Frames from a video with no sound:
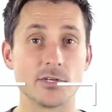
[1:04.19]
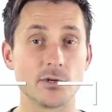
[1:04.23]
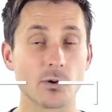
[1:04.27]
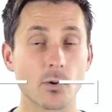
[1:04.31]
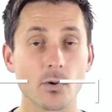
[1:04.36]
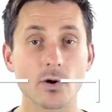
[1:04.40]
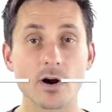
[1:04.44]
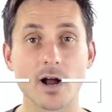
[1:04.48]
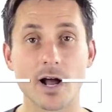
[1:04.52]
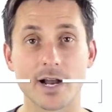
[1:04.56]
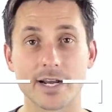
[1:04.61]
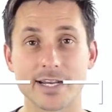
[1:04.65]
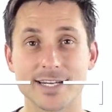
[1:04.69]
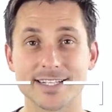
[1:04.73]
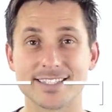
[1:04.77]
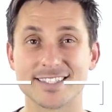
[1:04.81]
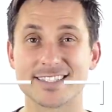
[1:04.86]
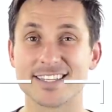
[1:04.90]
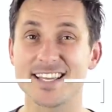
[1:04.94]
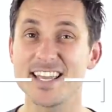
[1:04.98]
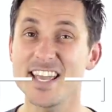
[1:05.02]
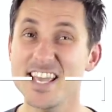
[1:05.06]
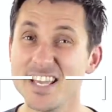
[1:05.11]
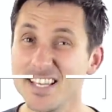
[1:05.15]
your audience
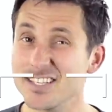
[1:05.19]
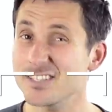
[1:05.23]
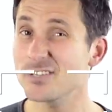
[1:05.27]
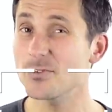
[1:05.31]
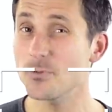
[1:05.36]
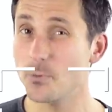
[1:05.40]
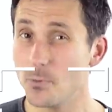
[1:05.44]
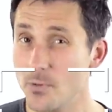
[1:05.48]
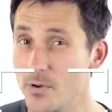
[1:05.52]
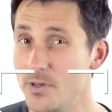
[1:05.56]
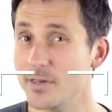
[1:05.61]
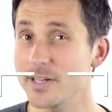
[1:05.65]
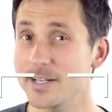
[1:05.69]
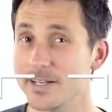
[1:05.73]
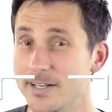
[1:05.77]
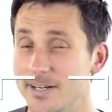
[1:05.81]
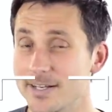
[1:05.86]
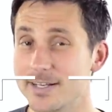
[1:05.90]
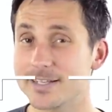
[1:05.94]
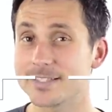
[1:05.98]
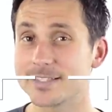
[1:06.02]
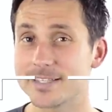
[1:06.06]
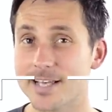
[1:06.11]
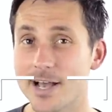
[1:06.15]
isn't really
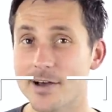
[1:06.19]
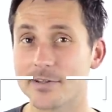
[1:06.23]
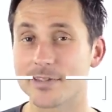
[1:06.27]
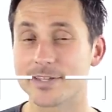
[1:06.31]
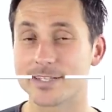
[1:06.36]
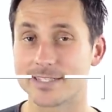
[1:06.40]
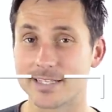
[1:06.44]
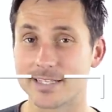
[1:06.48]
gonna tell the